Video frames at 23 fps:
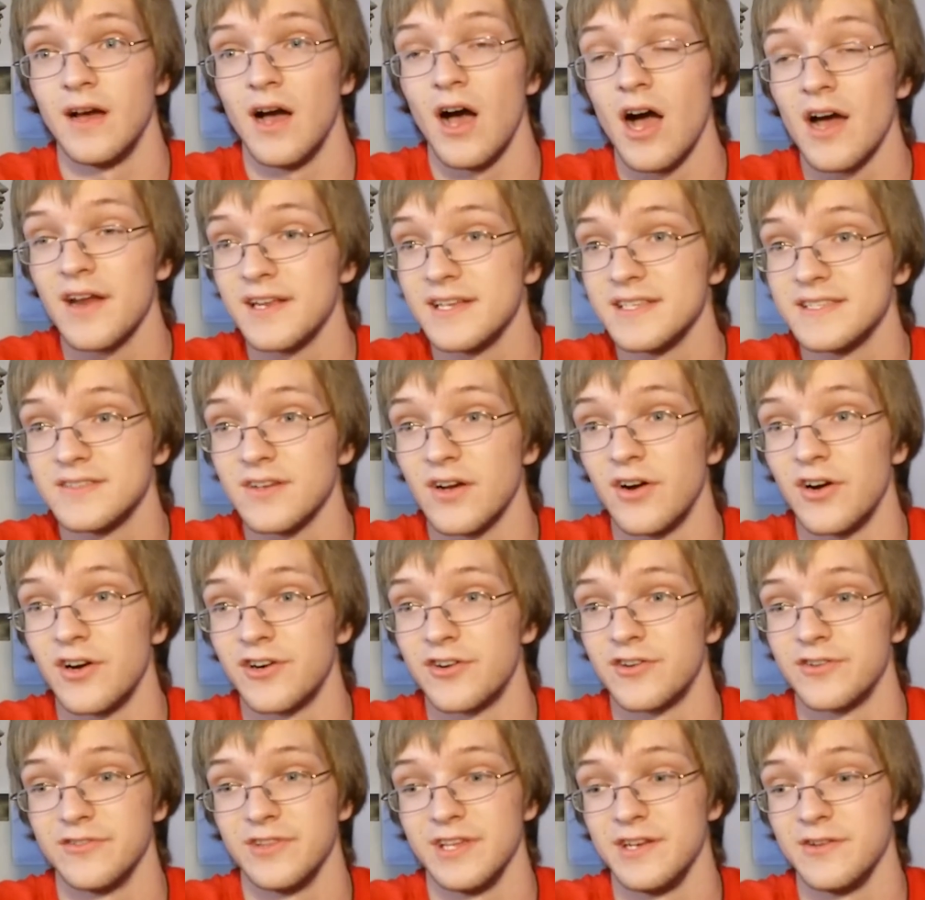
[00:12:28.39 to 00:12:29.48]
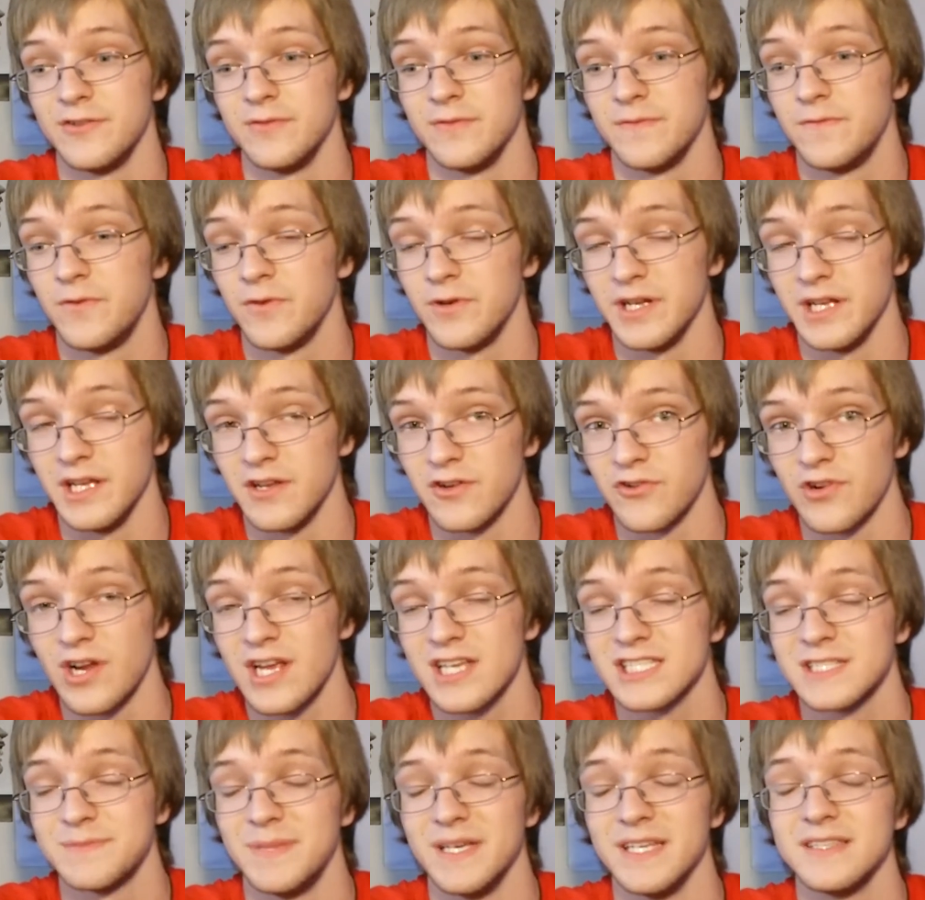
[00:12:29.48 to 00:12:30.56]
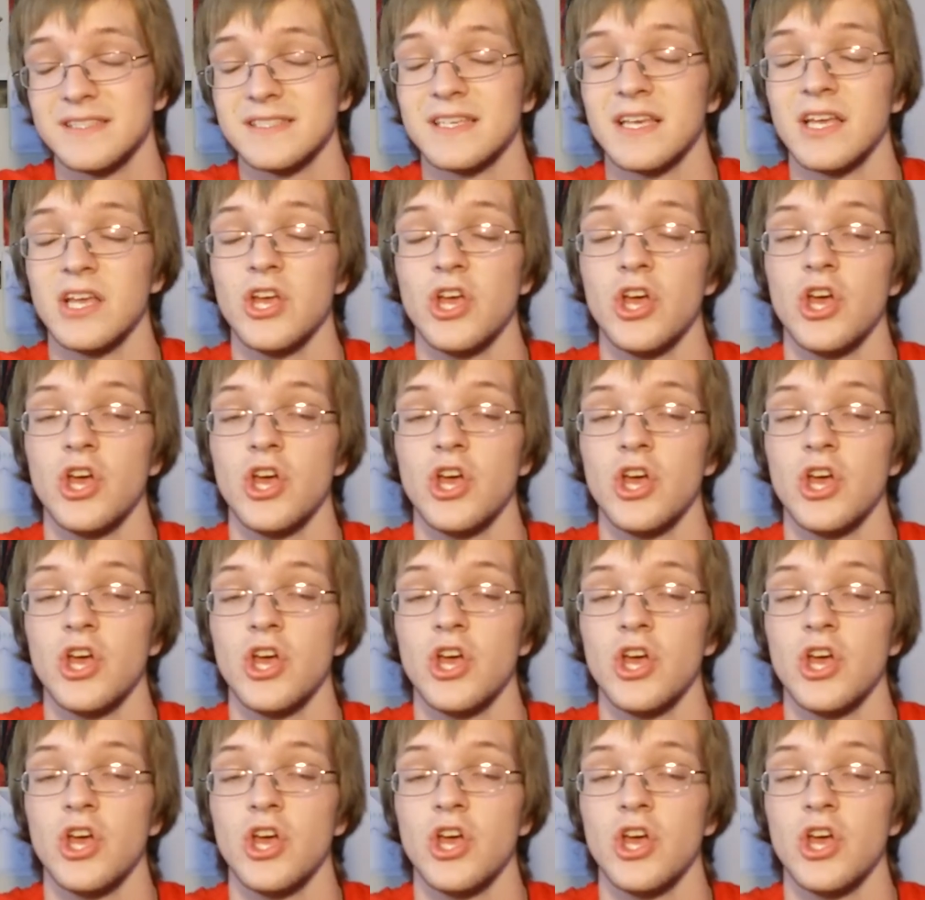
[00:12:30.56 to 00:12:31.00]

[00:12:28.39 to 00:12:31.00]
audits are. They don't fully grasp it.